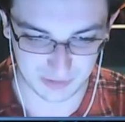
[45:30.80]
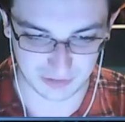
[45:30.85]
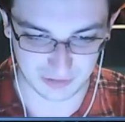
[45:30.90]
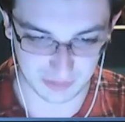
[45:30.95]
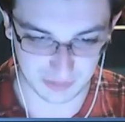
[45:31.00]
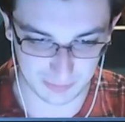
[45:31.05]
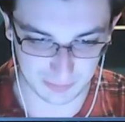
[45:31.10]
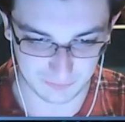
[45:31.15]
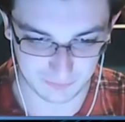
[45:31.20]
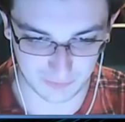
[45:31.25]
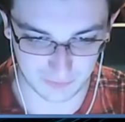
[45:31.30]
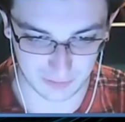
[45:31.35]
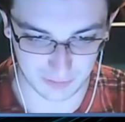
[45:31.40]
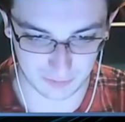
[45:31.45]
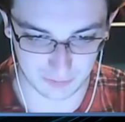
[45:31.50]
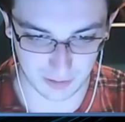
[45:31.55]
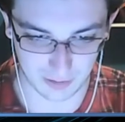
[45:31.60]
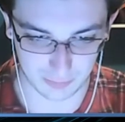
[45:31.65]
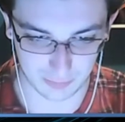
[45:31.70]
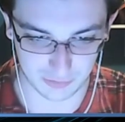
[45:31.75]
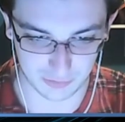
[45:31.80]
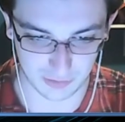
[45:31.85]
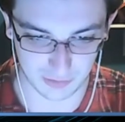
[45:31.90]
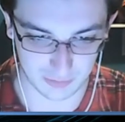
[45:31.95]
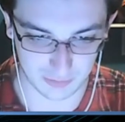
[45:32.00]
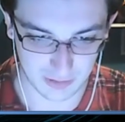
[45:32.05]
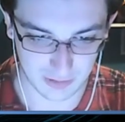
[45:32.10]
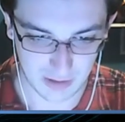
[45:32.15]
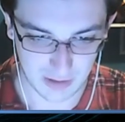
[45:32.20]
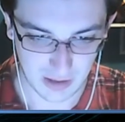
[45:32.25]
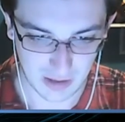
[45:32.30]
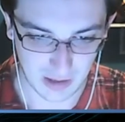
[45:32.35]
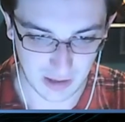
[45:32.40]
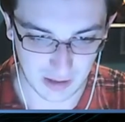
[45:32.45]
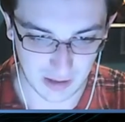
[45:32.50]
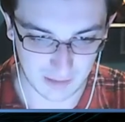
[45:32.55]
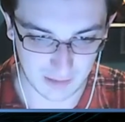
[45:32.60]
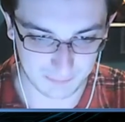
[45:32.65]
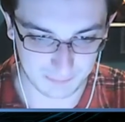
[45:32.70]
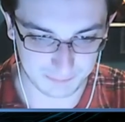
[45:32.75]
potentially a bit further up. So
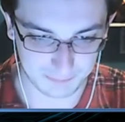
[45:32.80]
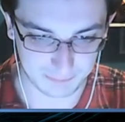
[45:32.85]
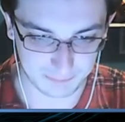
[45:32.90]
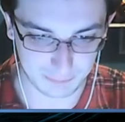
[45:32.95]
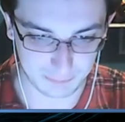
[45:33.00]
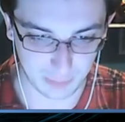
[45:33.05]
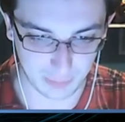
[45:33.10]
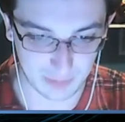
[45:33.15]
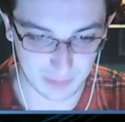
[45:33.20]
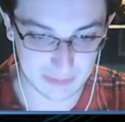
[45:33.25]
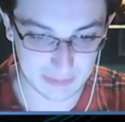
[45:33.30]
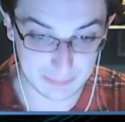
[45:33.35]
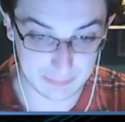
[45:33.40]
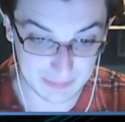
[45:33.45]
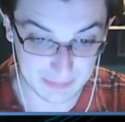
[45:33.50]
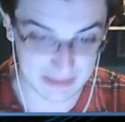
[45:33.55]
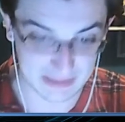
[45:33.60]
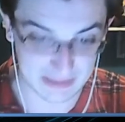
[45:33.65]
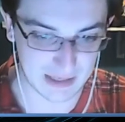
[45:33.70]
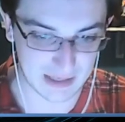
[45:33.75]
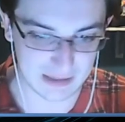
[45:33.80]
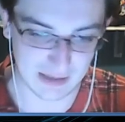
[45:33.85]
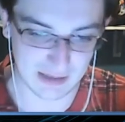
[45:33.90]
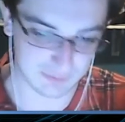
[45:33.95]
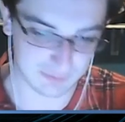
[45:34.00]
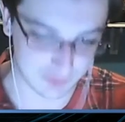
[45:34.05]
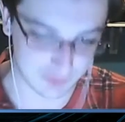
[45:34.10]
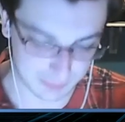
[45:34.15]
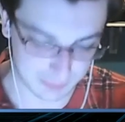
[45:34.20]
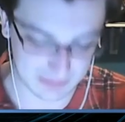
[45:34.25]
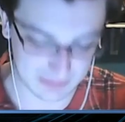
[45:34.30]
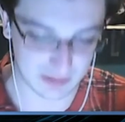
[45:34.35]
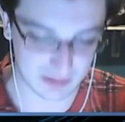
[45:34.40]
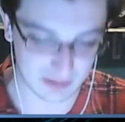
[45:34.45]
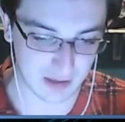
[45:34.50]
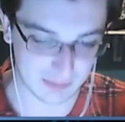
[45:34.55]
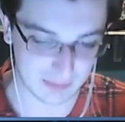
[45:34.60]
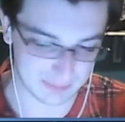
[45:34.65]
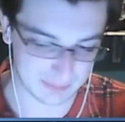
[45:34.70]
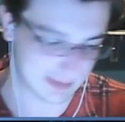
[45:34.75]
Buemi P8, Evans
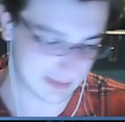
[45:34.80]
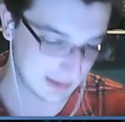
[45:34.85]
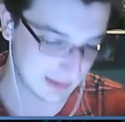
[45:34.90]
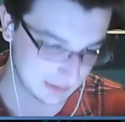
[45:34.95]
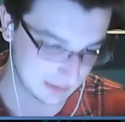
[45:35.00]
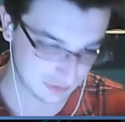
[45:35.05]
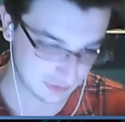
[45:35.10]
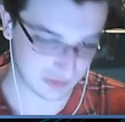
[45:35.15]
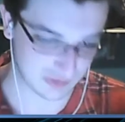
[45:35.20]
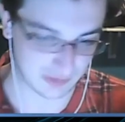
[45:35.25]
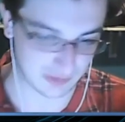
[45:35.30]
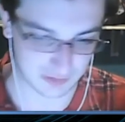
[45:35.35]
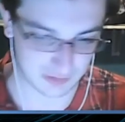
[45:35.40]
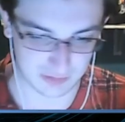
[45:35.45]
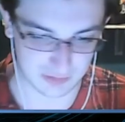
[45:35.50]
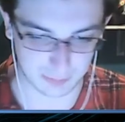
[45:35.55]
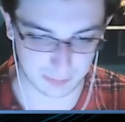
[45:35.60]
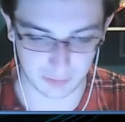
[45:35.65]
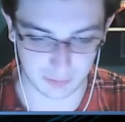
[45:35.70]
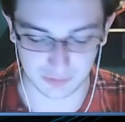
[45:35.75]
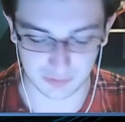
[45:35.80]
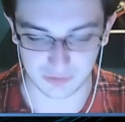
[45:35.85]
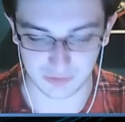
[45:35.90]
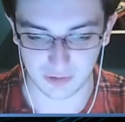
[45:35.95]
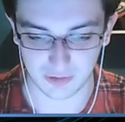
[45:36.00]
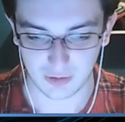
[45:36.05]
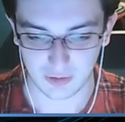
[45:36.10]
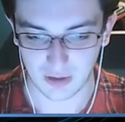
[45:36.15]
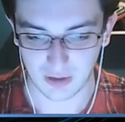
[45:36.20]
P9, PK just outside the points.